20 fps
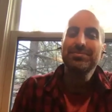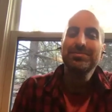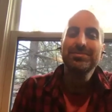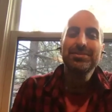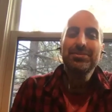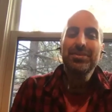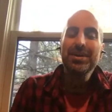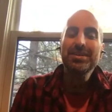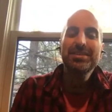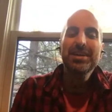
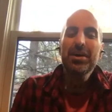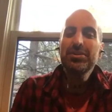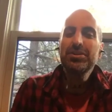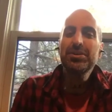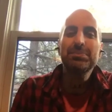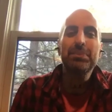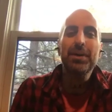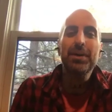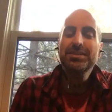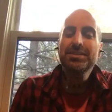Write down your
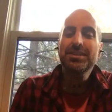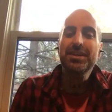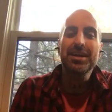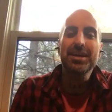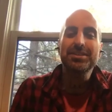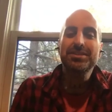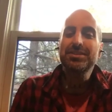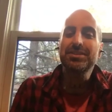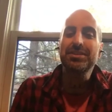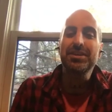best
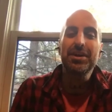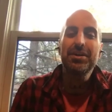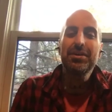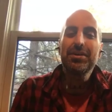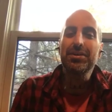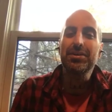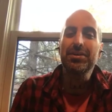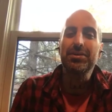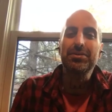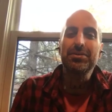case
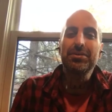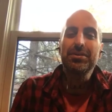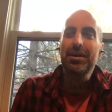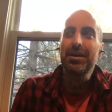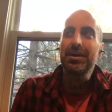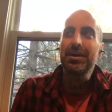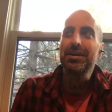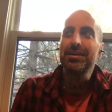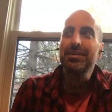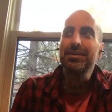scenario
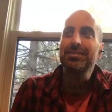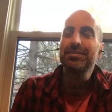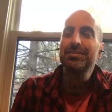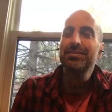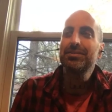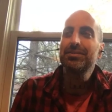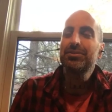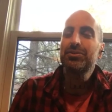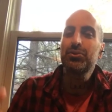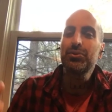and
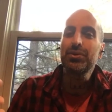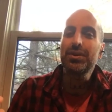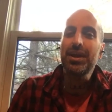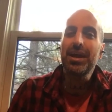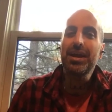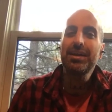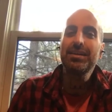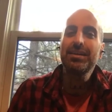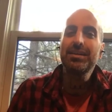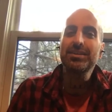
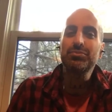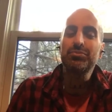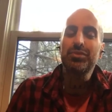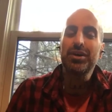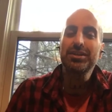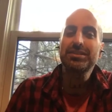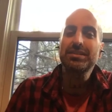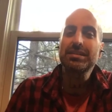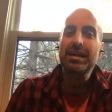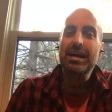create as
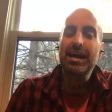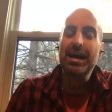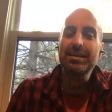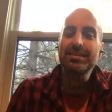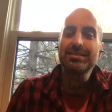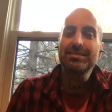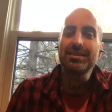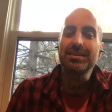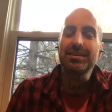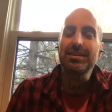much
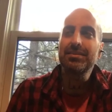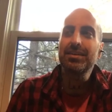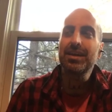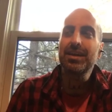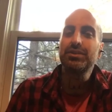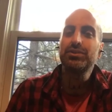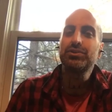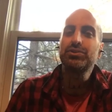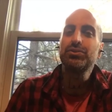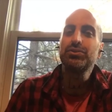content
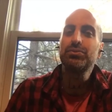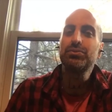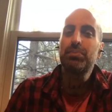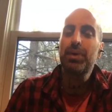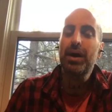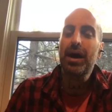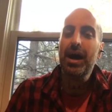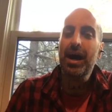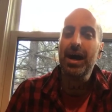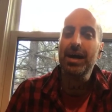as you
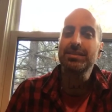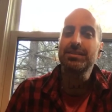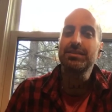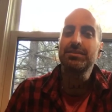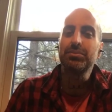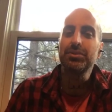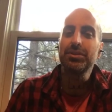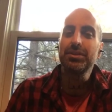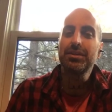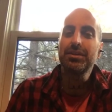
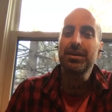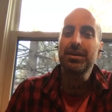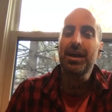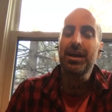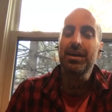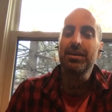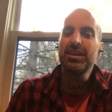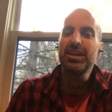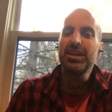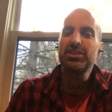possibly can.
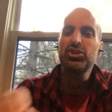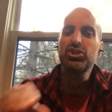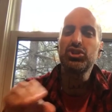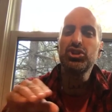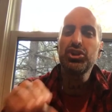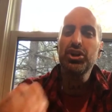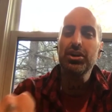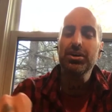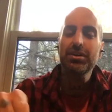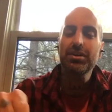It's
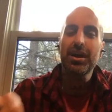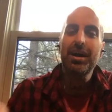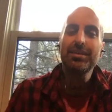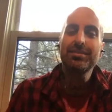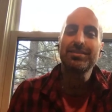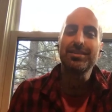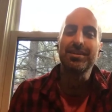your content.